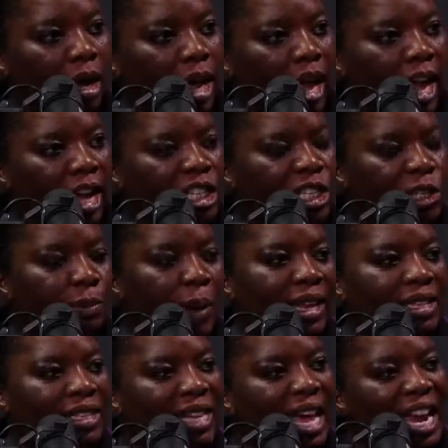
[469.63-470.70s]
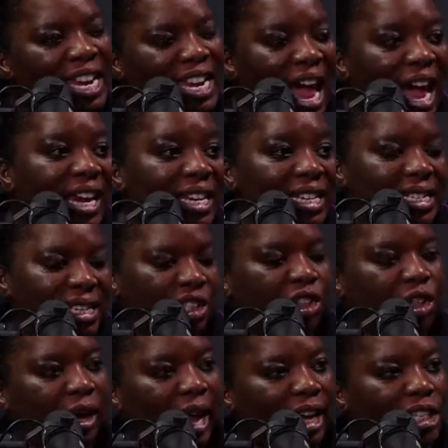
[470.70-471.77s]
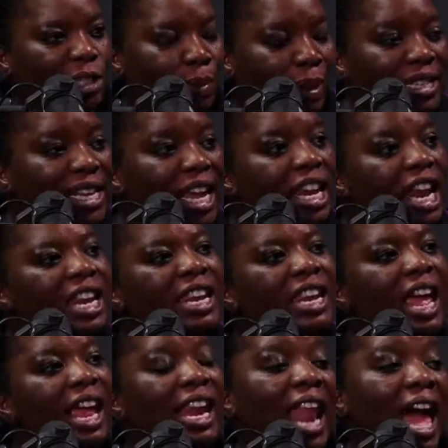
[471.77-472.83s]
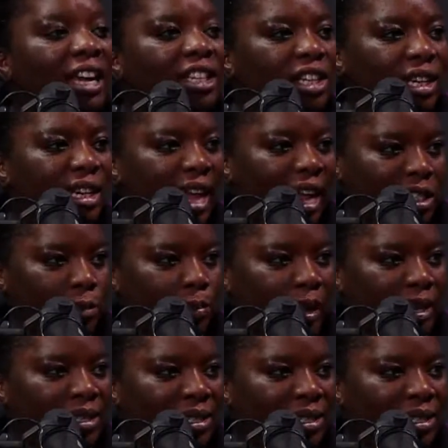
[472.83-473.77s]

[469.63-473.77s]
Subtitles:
expense, non-essential expense, and then a luxury expense.